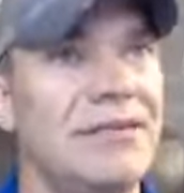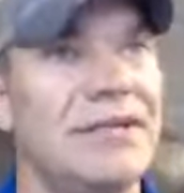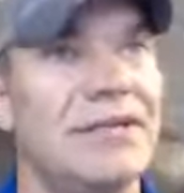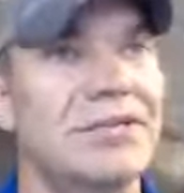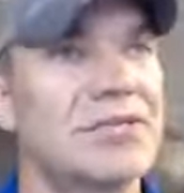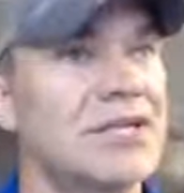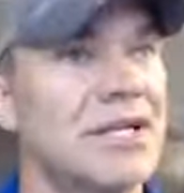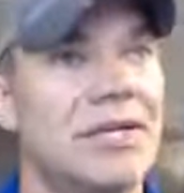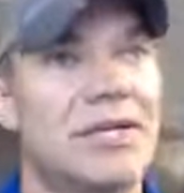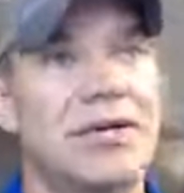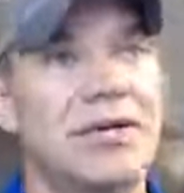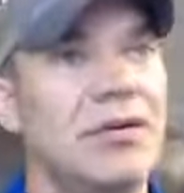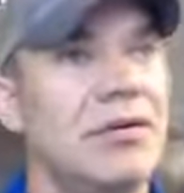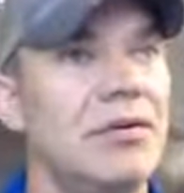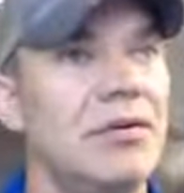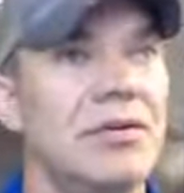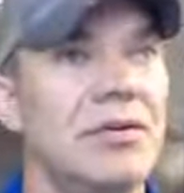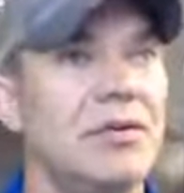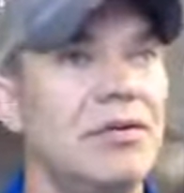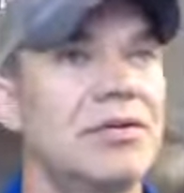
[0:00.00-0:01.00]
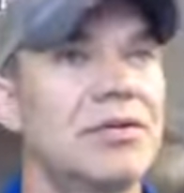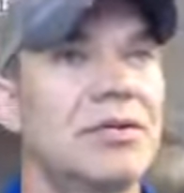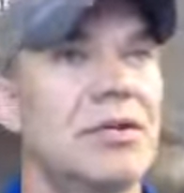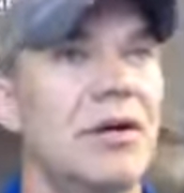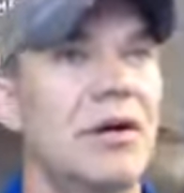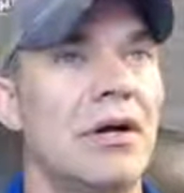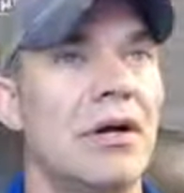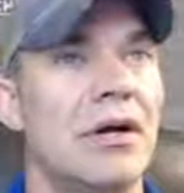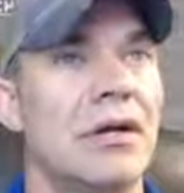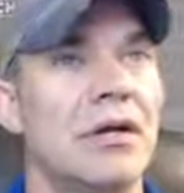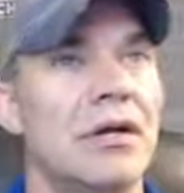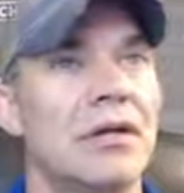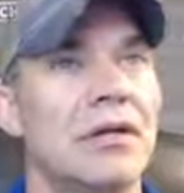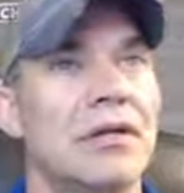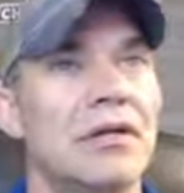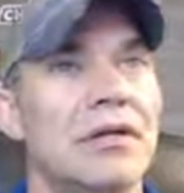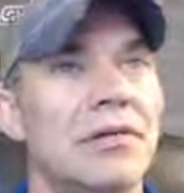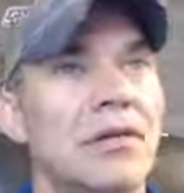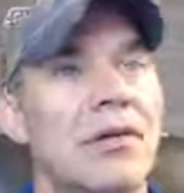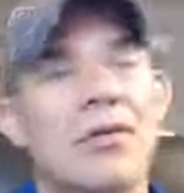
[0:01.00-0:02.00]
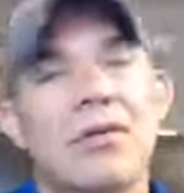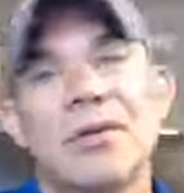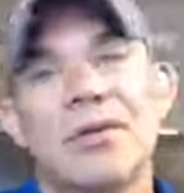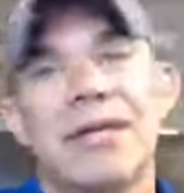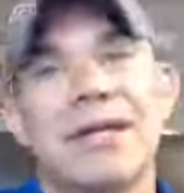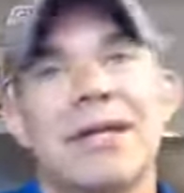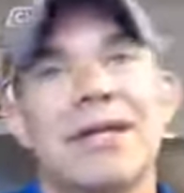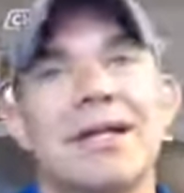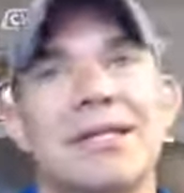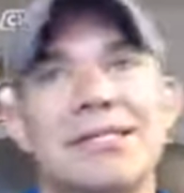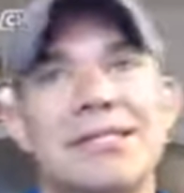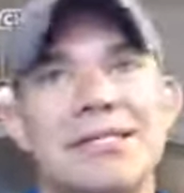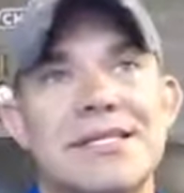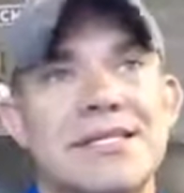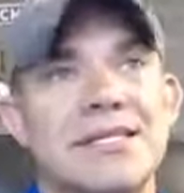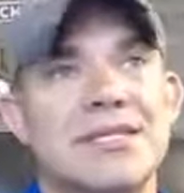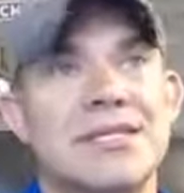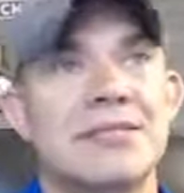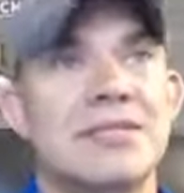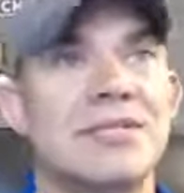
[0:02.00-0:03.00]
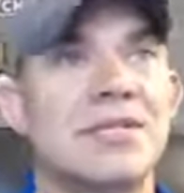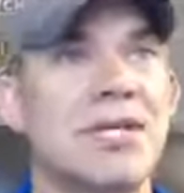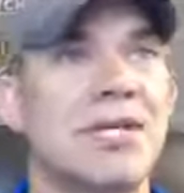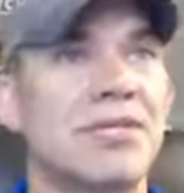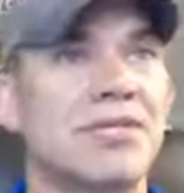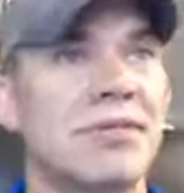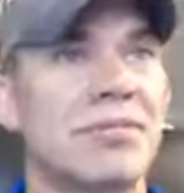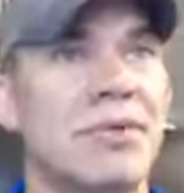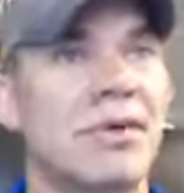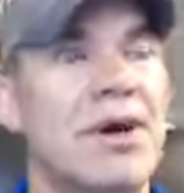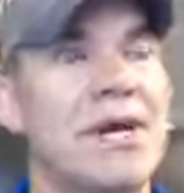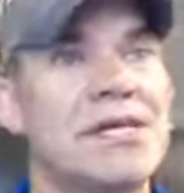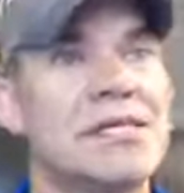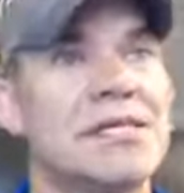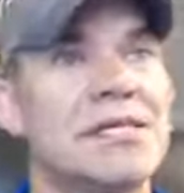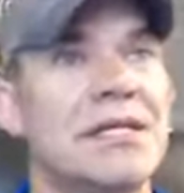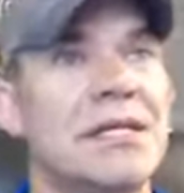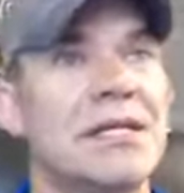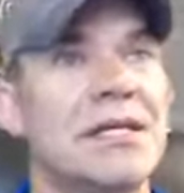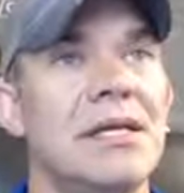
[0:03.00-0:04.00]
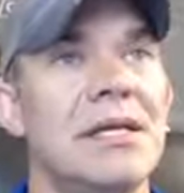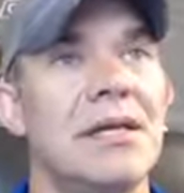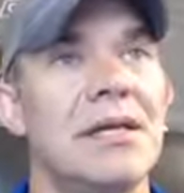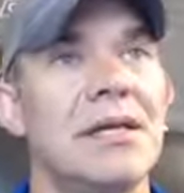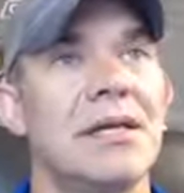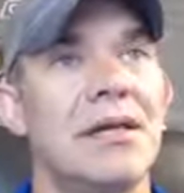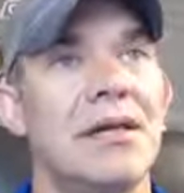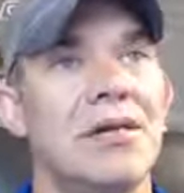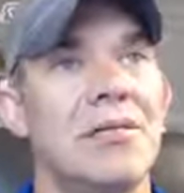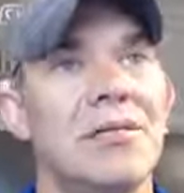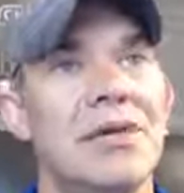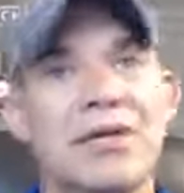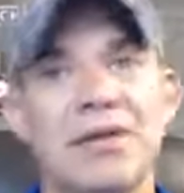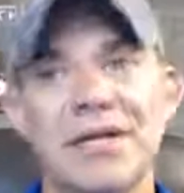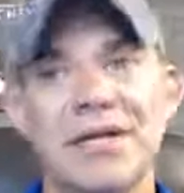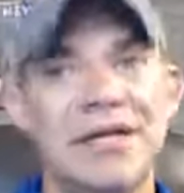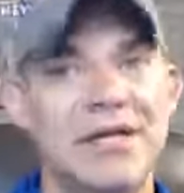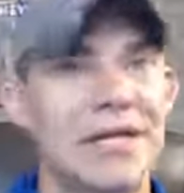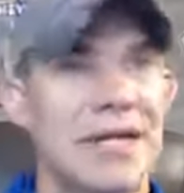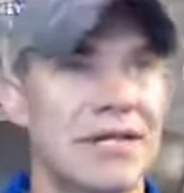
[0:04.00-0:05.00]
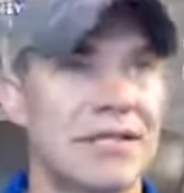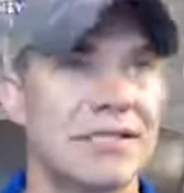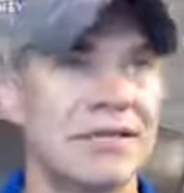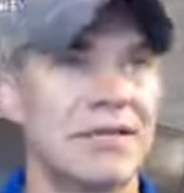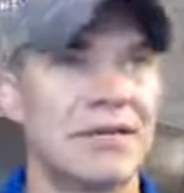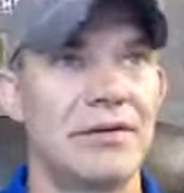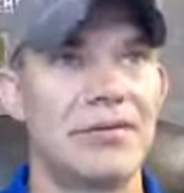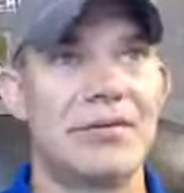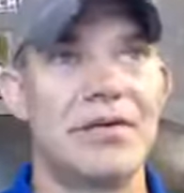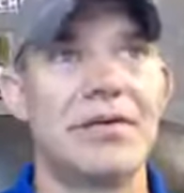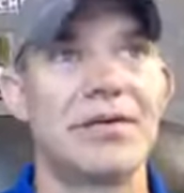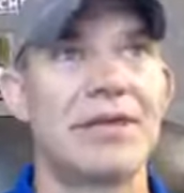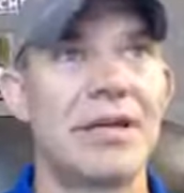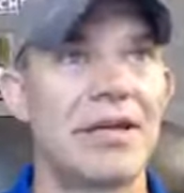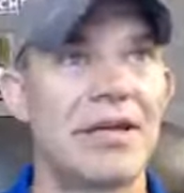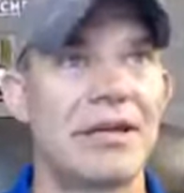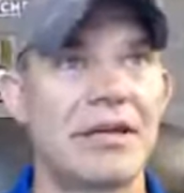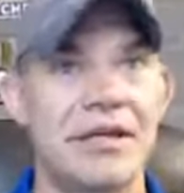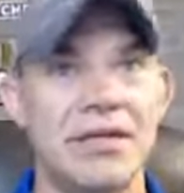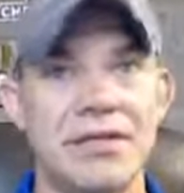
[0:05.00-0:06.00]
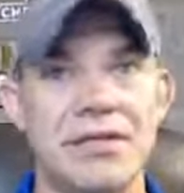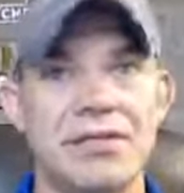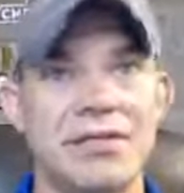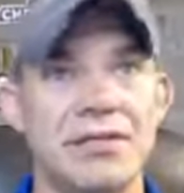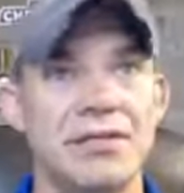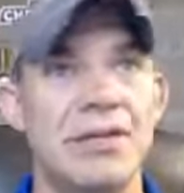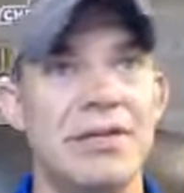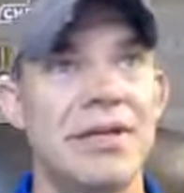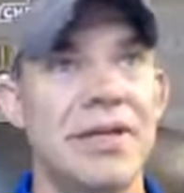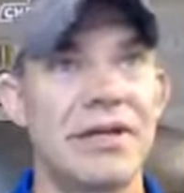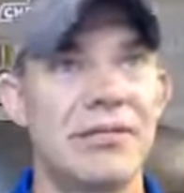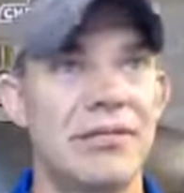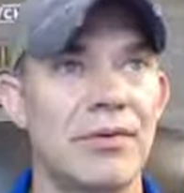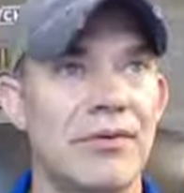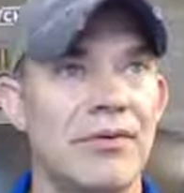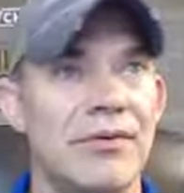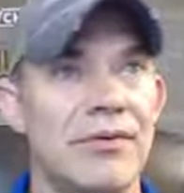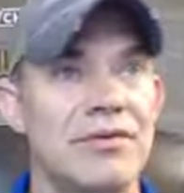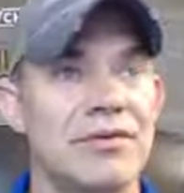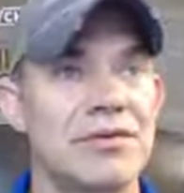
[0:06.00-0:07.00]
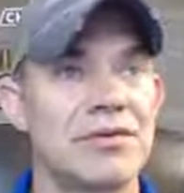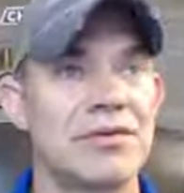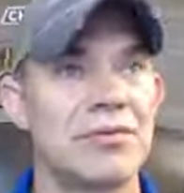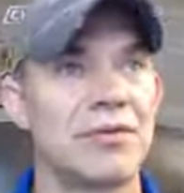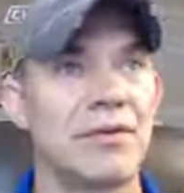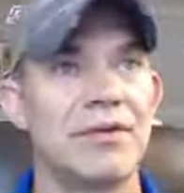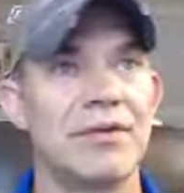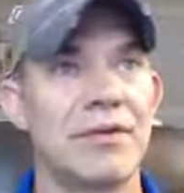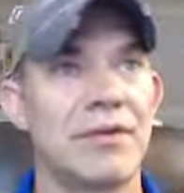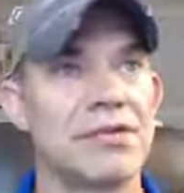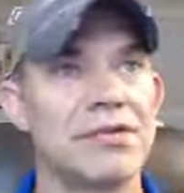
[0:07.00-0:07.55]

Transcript: just like you do a used car. Don't let a system change your pricing when you're getting activity, when you're getting leads, or when the F-150s are moving.